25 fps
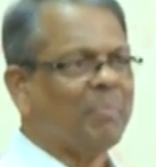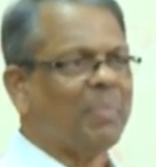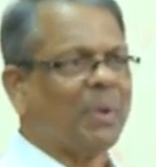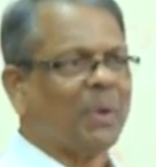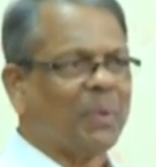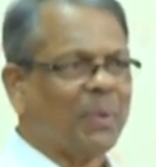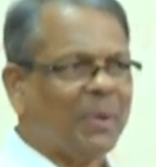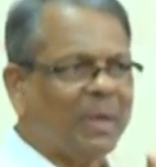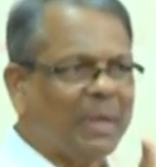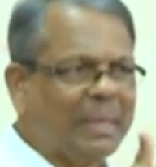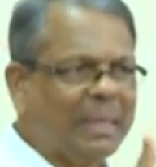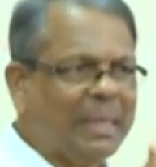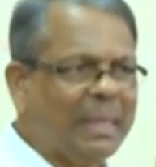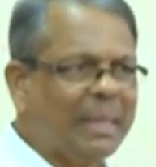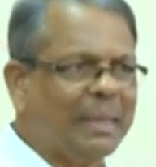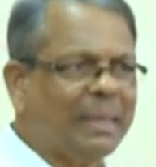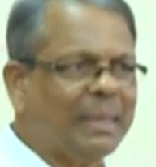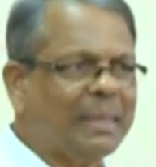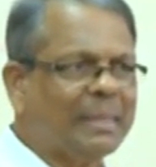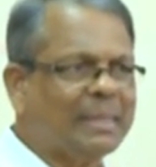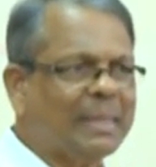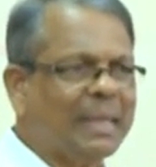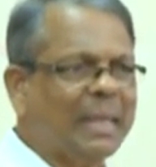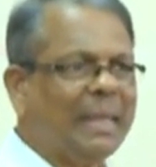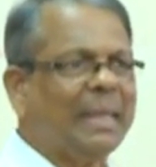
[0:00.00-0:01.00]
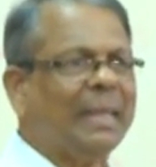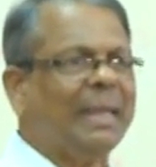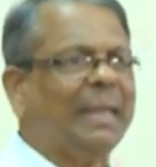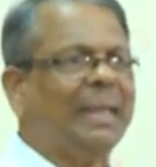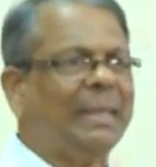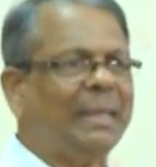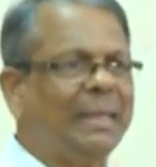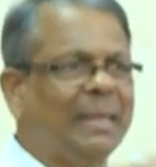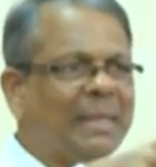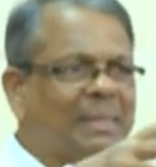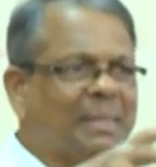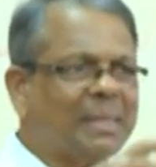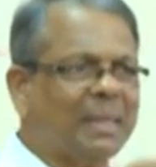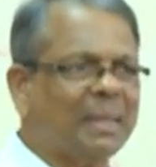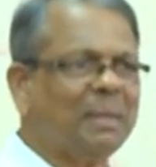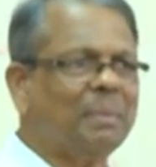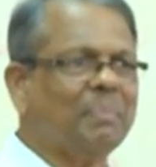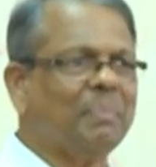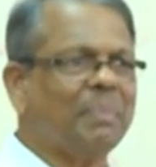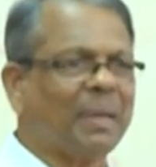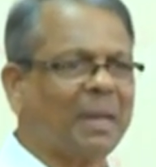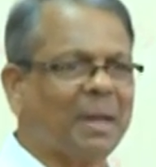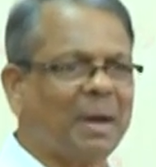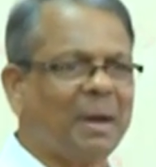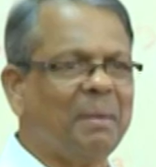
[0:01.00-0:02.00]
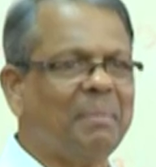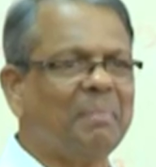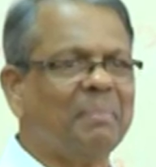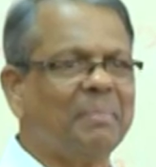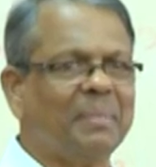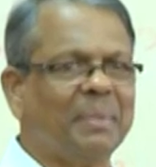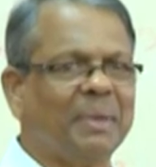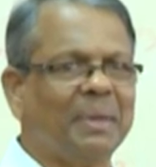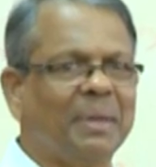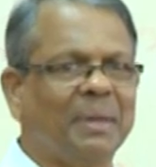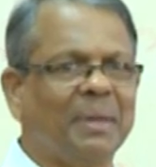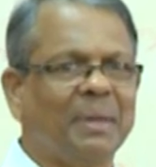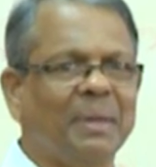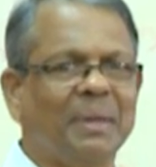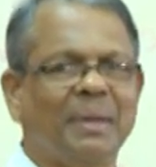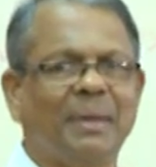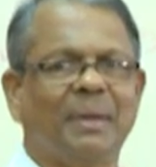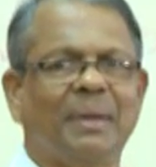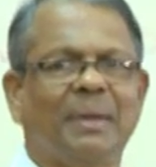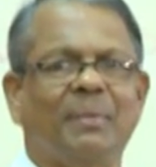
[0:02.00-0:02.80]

But only thing is, it doesn't become